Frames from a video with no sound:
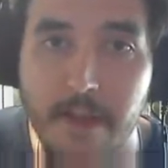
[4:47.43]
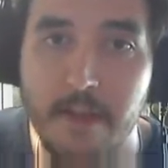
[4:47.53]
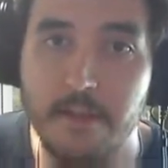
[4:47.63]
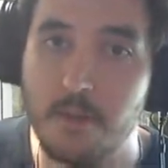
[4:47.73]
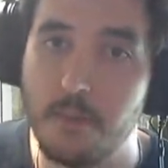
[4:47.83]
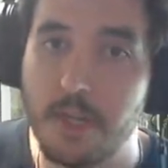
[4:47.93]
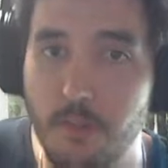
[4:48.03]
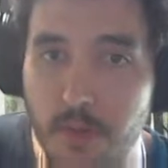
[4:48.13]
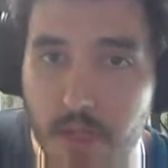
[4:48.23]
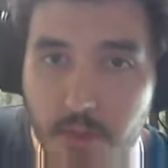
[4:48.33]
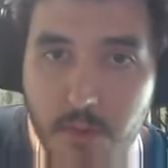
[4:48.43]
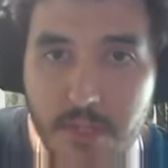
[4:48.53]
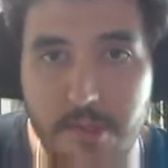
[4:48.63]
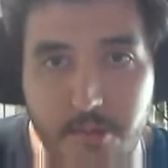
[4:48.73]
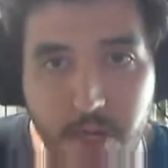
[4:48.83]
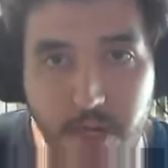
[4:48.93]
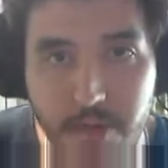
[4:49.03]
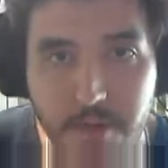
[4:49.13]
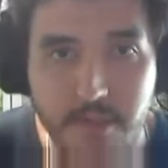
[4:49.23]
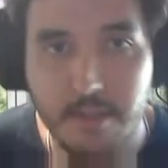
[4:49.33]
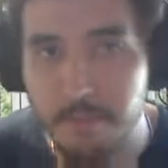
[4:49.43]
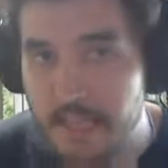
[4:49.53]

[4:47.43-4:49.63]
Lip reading: So where do you want to do this grind?